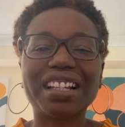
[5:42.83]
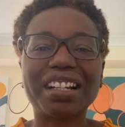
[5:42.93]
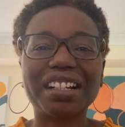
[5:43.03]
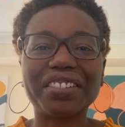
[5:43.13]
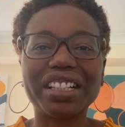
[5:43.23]

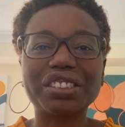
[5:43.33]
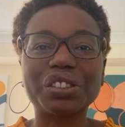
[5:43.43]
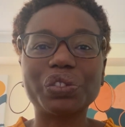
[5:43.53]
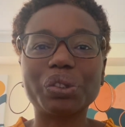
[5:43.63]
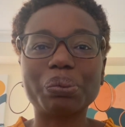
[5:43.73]
All right, so
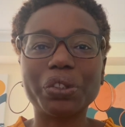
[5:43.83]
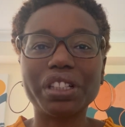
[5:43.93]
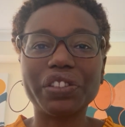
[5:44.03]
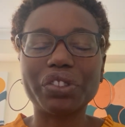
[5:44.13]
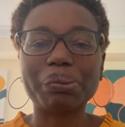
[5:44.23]
for more
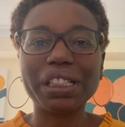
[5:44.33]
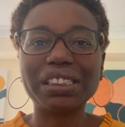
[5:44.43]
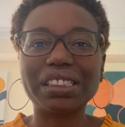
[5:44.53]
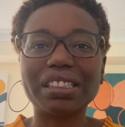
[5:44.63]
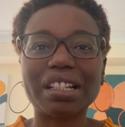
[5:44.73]

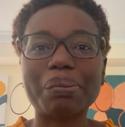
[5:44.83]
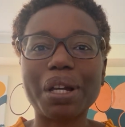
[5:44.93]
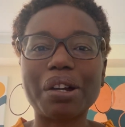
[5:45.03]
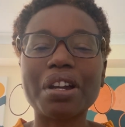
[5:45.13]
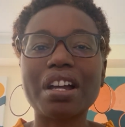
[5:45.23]
information
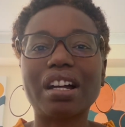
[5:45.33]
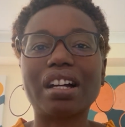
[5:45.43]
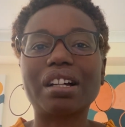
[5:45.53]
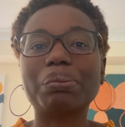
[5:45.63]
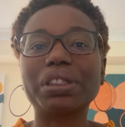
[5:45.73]
about
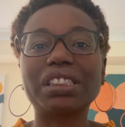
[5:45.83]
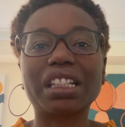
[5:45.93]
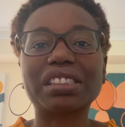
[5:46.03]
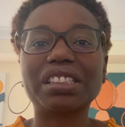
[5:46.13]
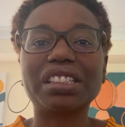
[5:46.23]
uh,
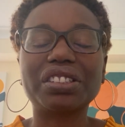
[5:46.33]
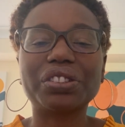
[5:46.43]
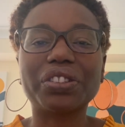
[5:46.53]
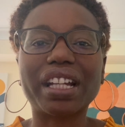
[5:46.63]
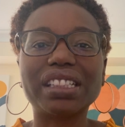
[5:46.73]
protecting
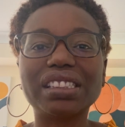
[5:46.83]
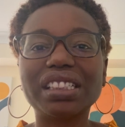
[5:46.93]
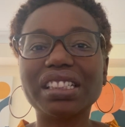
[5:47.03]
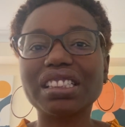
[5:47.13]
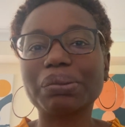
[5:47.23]
your
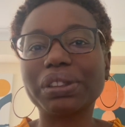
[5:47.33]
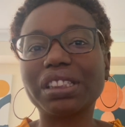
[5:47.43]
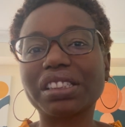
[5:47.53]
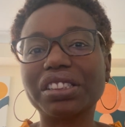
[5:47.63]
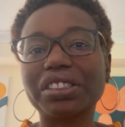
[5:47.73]
ideas,
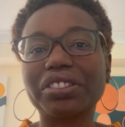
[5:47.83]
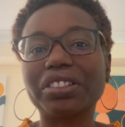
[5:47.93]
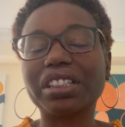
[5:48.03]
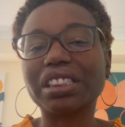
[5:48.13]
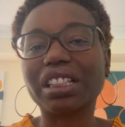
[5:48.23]
protecting your
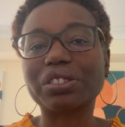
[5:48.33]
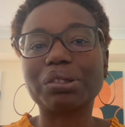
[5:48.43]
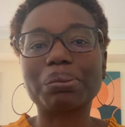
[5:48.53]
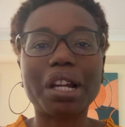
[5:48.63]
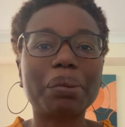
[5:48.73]
intellectual
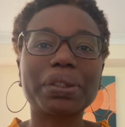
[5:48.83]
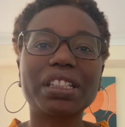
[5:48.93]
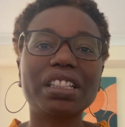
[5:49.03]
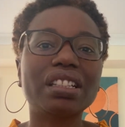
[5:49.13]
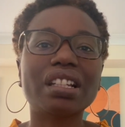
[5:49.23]

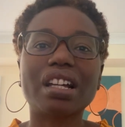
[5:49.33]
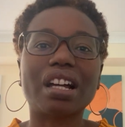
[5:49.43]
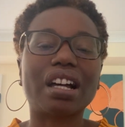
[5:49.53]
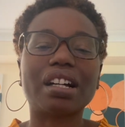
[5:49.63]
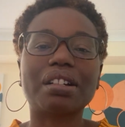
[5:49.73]
property,
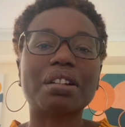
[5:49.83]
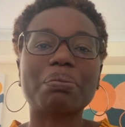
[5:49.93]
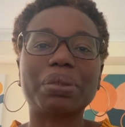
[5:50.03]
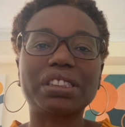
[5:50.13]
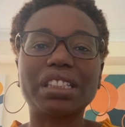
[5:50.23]
uh,
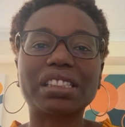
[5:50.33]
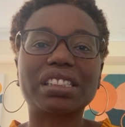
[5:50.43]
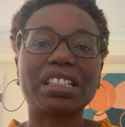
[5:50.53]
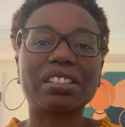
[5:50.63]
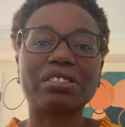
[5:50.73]

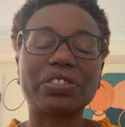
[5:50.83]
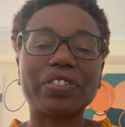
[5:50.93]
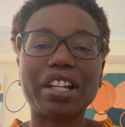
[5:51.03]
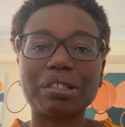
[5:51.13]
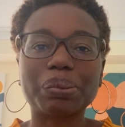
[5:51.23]
protecting those
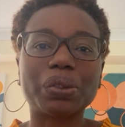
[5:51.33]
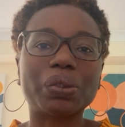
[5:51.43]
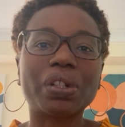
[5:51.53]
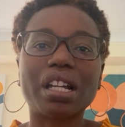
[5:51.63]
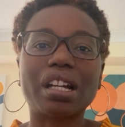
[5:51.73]

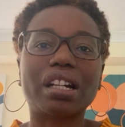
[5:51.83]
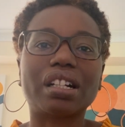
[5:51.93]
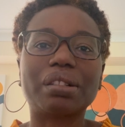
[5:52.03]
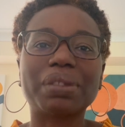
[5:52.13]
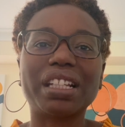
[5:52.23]
valuable
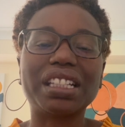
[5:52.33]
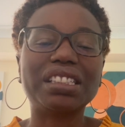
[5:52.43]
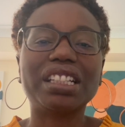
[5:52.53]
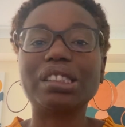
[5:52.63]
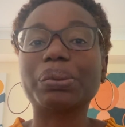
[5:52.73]
um,
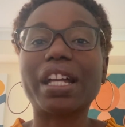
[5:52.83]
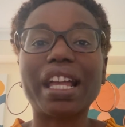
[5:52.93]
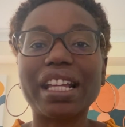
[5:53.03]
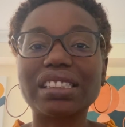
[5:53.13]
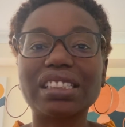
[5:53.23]
intangible
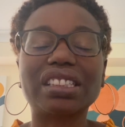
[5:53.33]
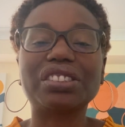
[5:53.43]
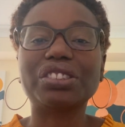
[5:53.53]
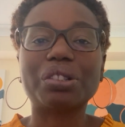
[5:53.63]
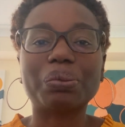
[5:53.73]
assets that
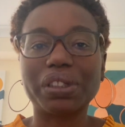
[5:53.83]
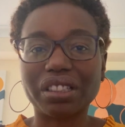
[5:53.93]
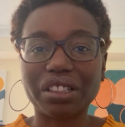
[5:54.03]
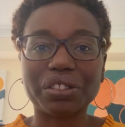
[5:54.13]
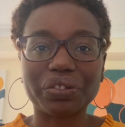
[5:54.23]
you don't want
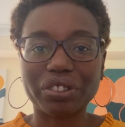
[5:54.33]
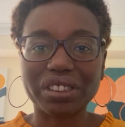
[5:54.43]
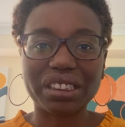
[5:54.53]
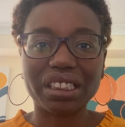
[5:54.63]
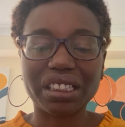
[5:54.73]
other folks
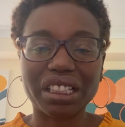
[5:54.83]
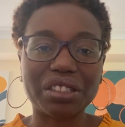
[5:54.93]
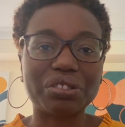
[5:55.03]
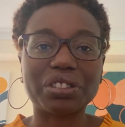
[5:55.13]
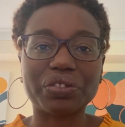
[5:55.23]
stealing and
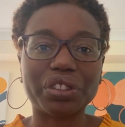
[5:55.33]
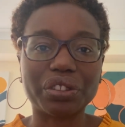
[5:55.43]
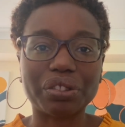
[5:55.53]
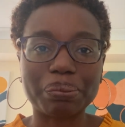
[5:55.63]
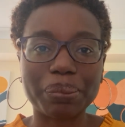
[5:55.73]
using for their
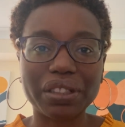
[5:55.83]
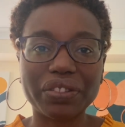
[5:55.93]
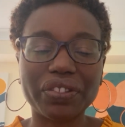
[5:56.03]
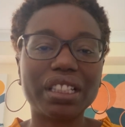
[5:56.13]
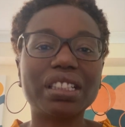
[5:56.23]
own
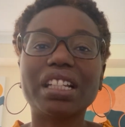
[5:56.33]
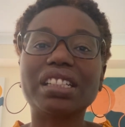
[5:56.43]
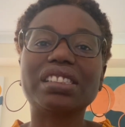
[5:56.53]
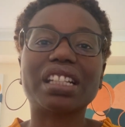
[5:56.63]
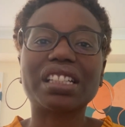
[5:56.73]

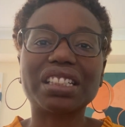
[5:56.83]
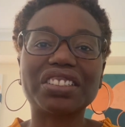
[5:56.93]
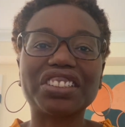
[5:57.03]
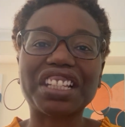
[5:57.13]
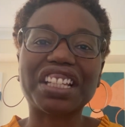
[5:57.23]
benefit, take a
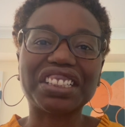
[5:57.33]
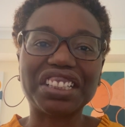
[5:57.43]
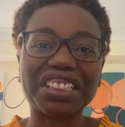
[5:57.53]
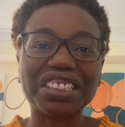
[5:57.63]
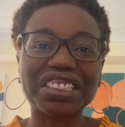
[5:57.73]
look at
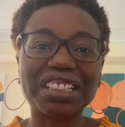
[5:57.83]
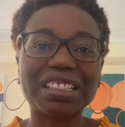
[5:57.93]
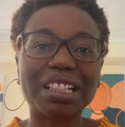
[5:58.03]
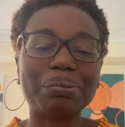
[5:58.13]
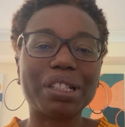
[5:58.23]
Legally Good
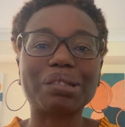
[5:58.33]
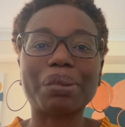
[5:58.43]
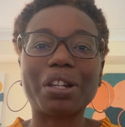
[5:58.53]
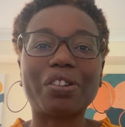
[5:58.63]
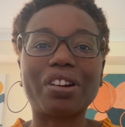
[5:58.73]
Club. That's
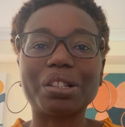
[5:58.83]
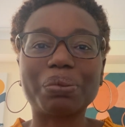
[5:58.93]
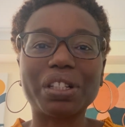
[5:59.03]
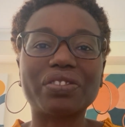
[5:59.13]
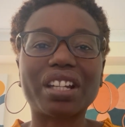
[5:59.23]
my all in
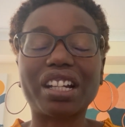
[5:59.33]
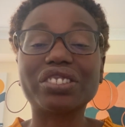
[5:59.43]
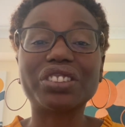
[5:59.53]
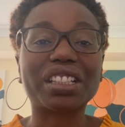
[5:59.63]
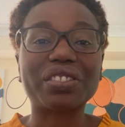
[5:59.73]
one
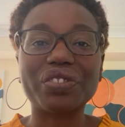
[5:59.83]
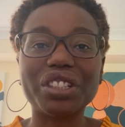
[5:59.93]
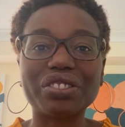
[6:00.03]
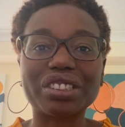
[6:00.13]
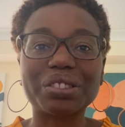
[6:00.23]
contract and
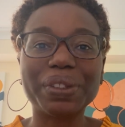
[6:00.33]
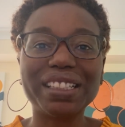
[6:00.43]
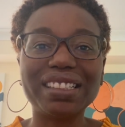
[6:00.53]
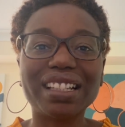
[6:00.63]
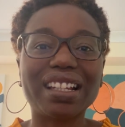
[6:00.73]
video
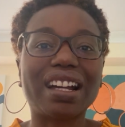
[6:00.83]
suite.